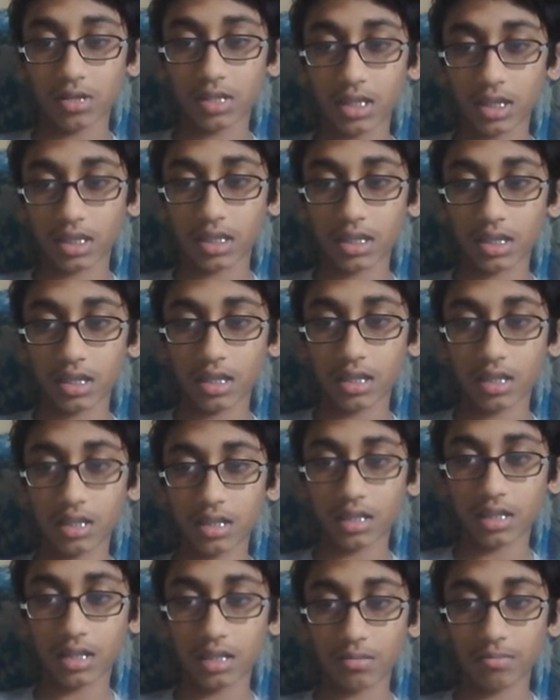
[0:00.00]

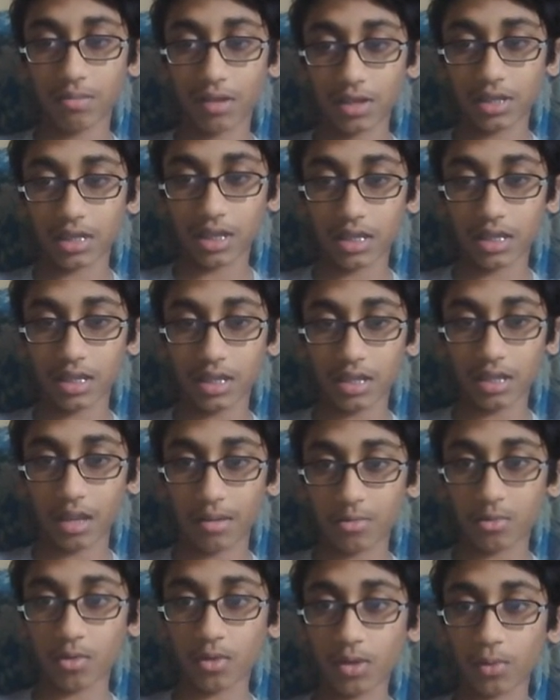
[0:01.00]
16 plus 16
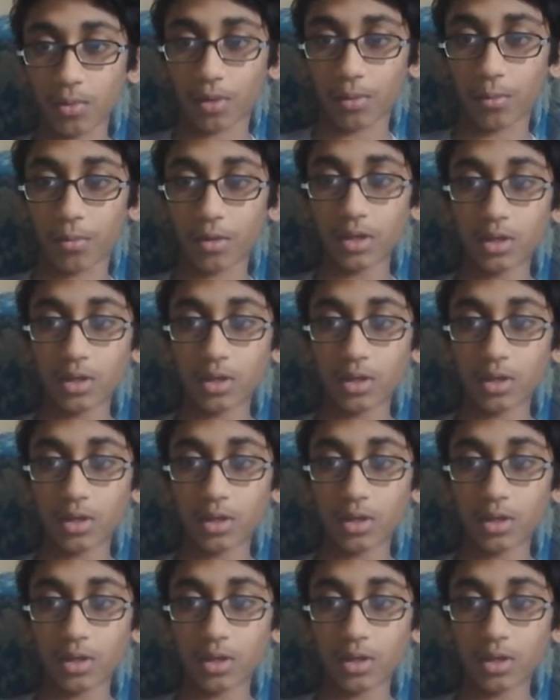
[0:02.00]
times 21.